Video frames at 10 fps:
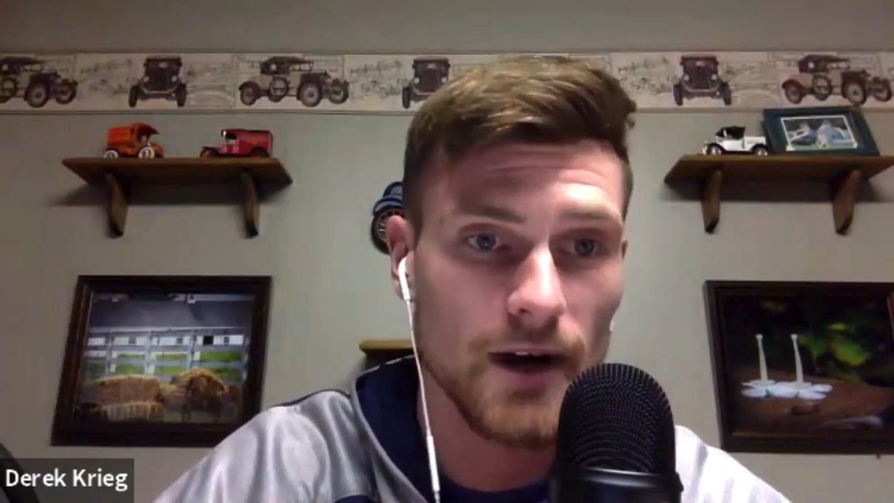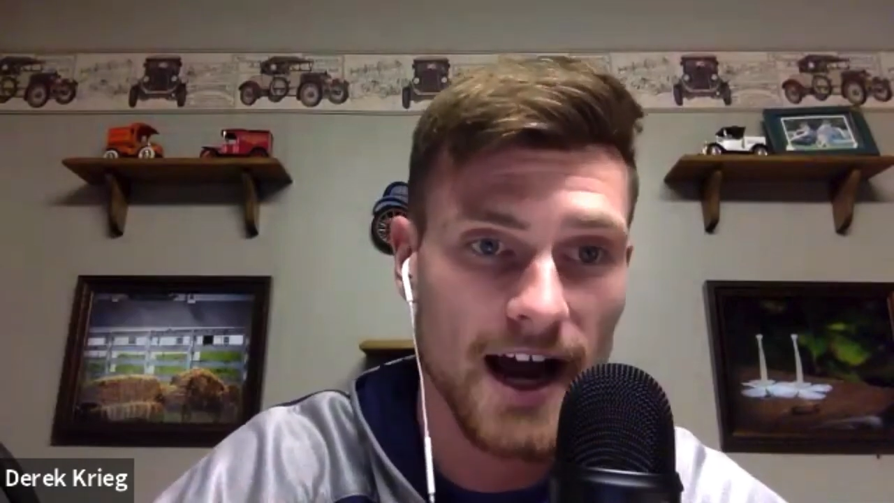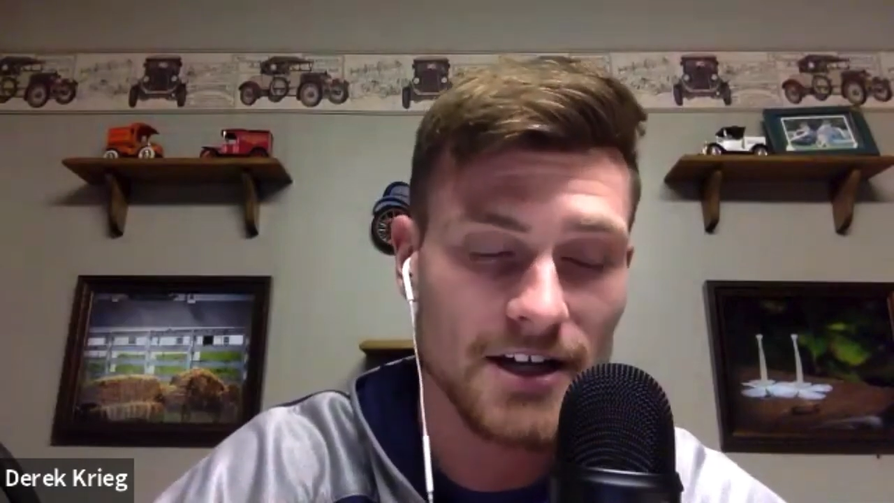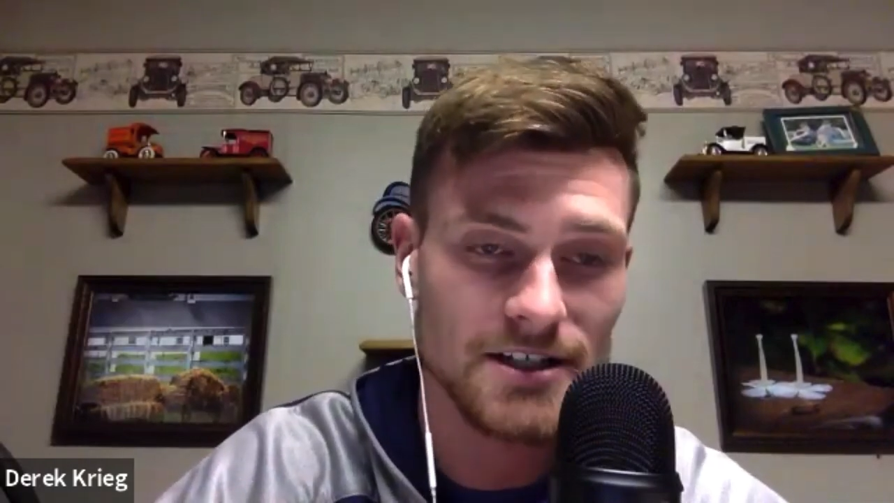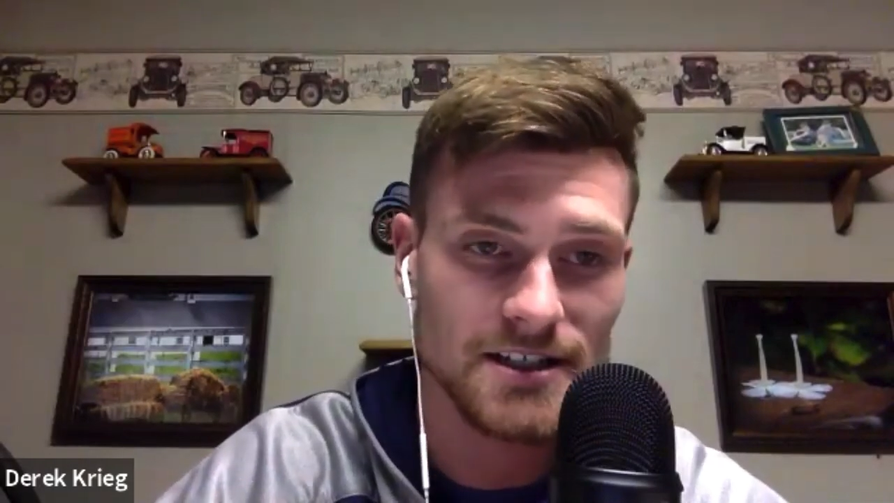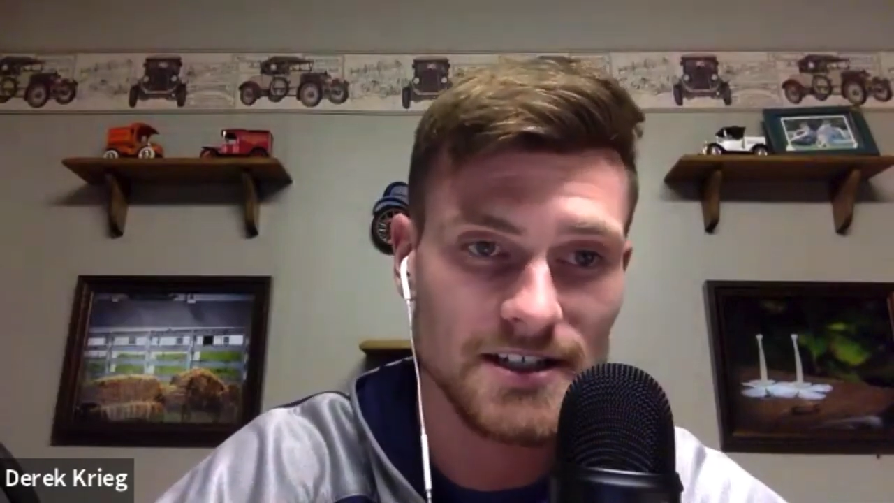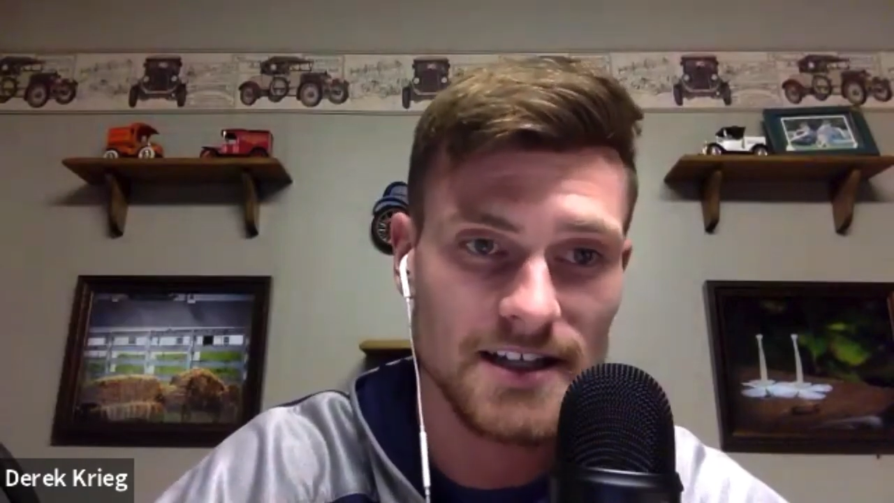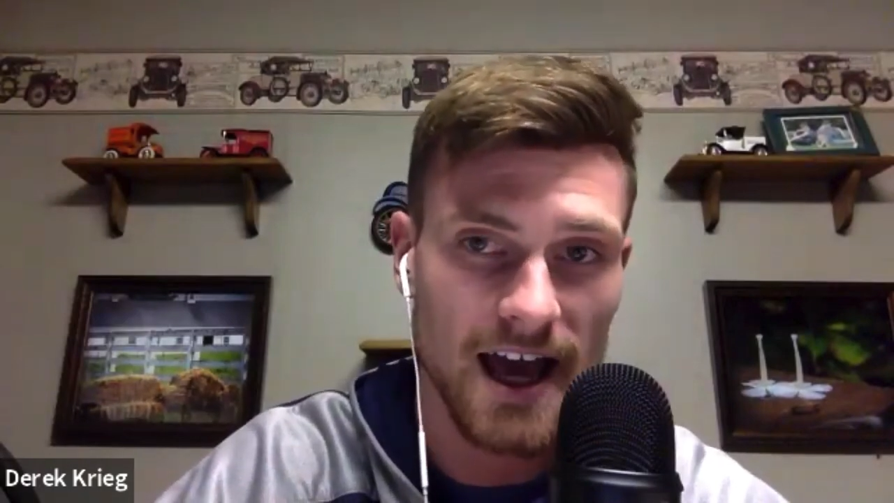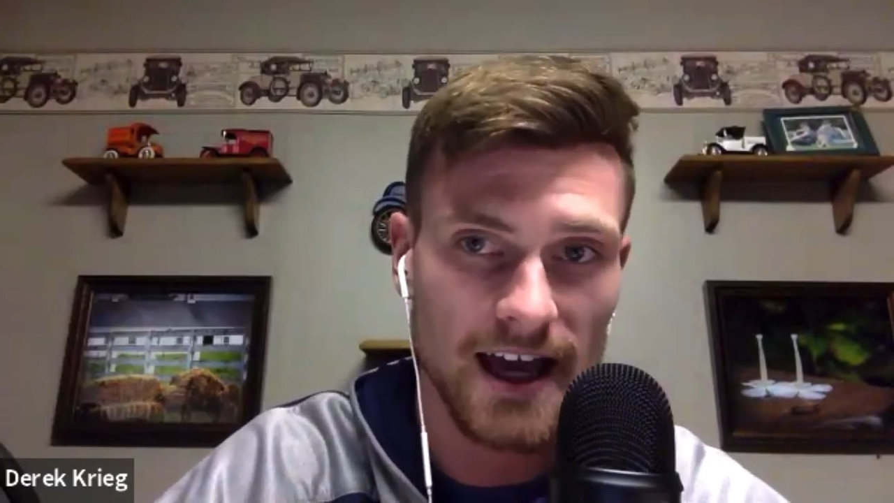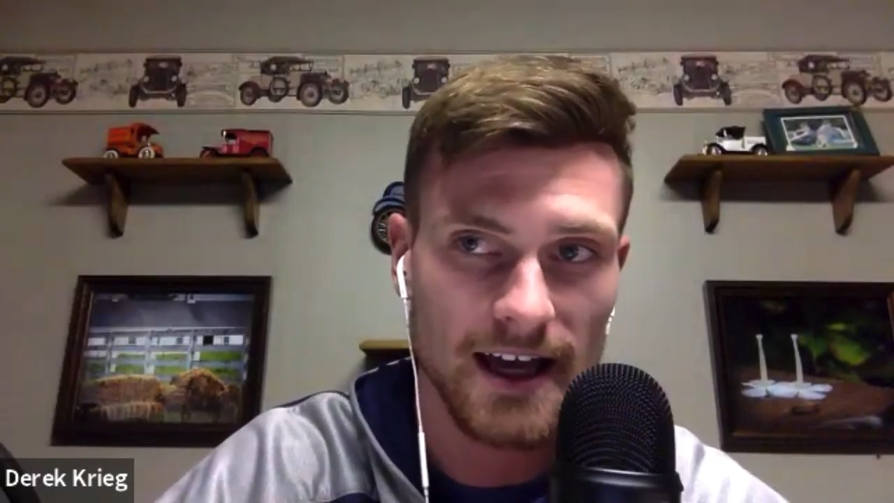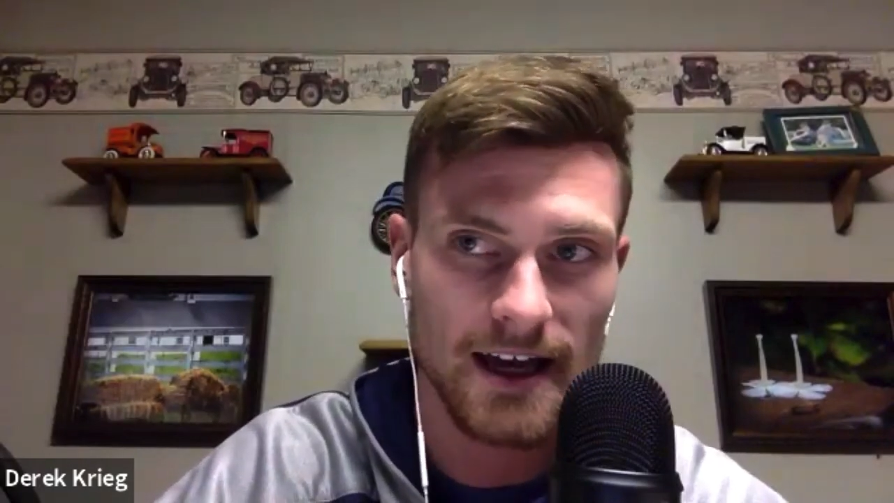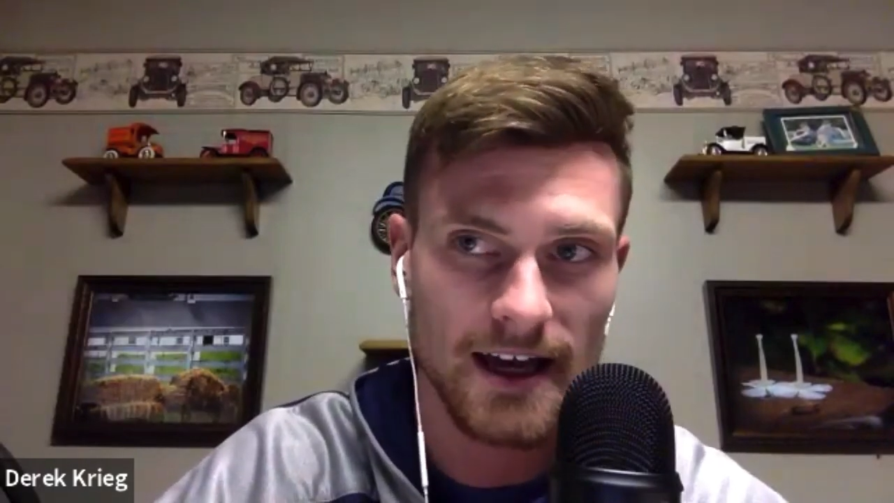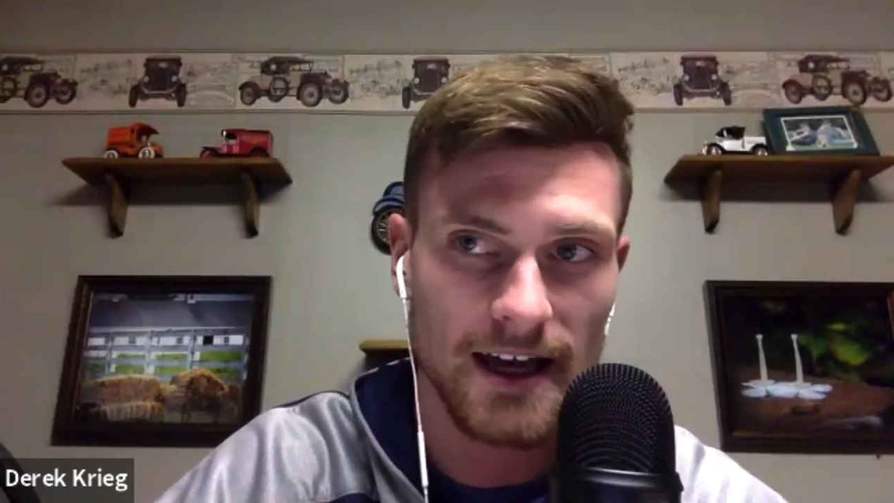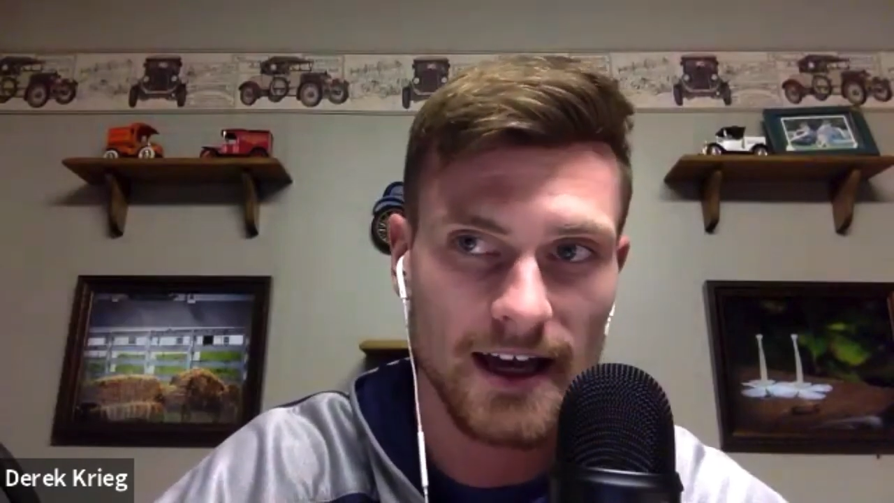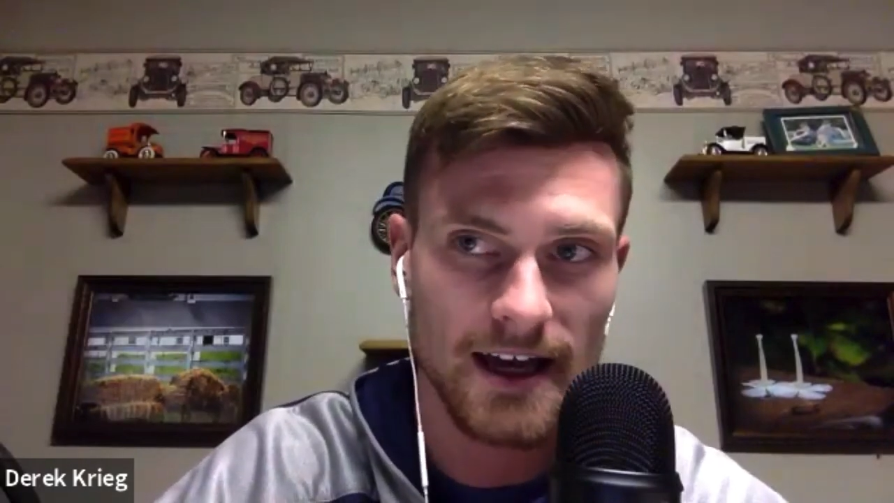actually staying